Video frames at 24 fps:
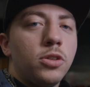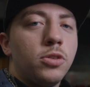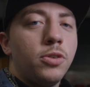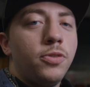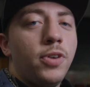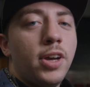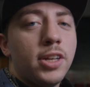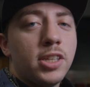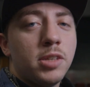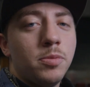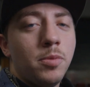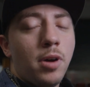So we've
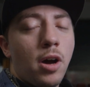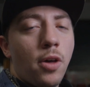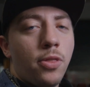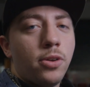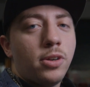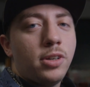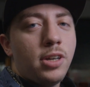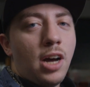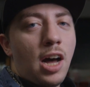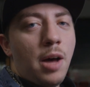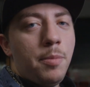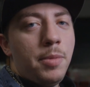had some
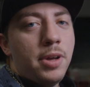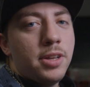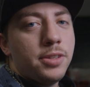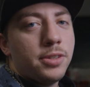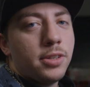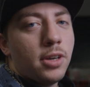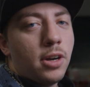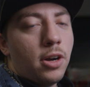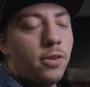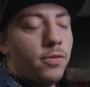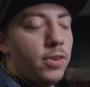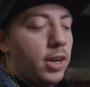other comments
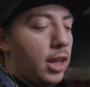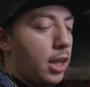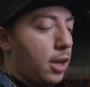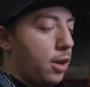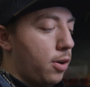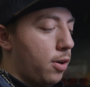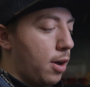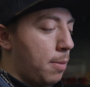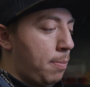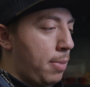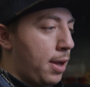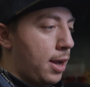on our
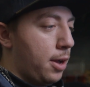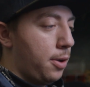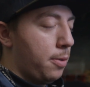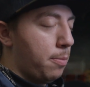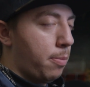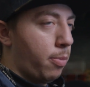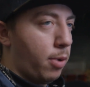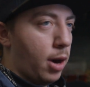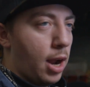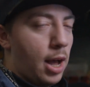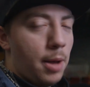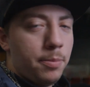video
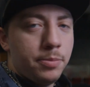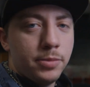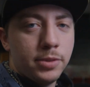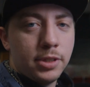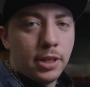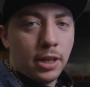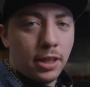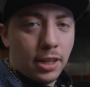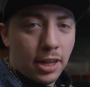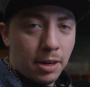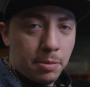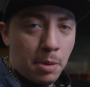about problems
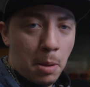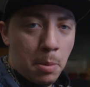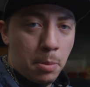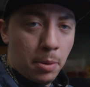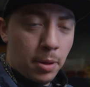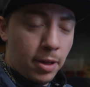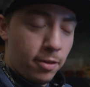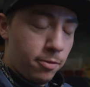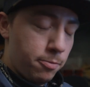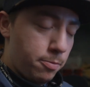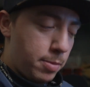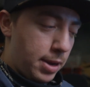that a lot of
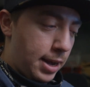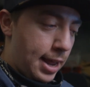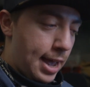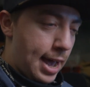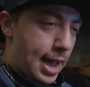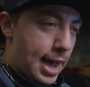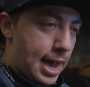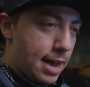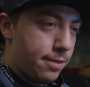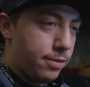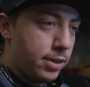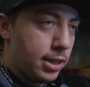people have been
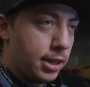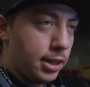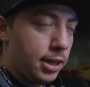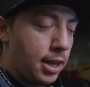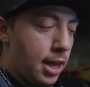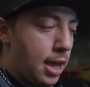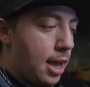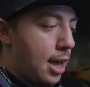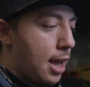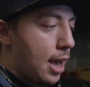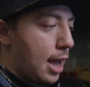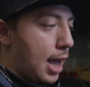having
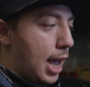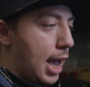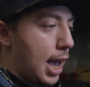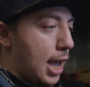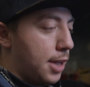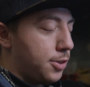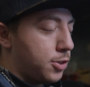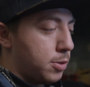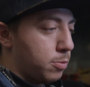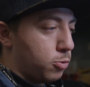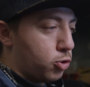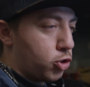
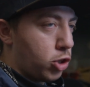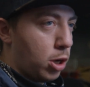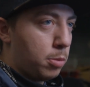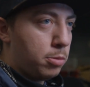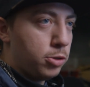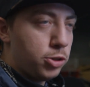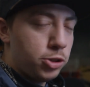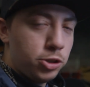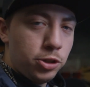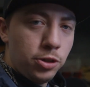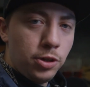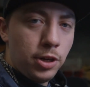and some
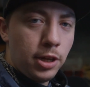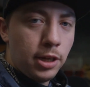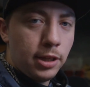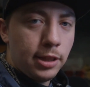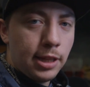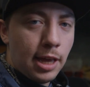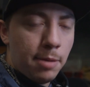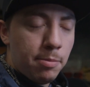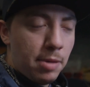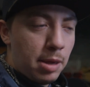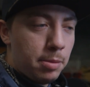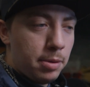troubleshooting
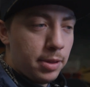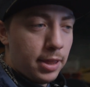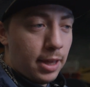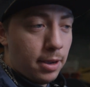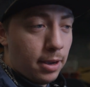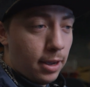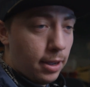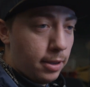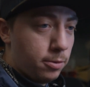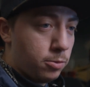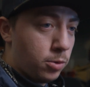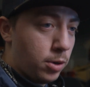that maybe
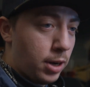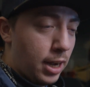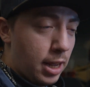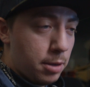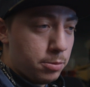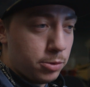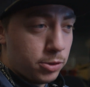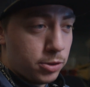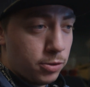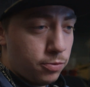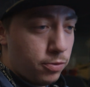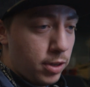they weren't
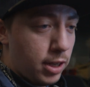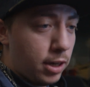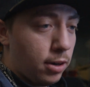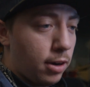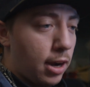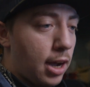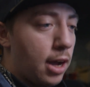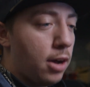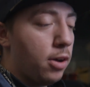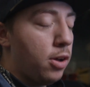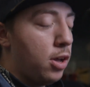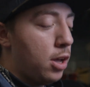able to figure
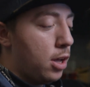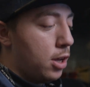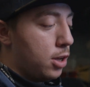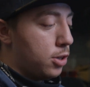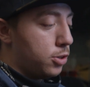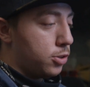out.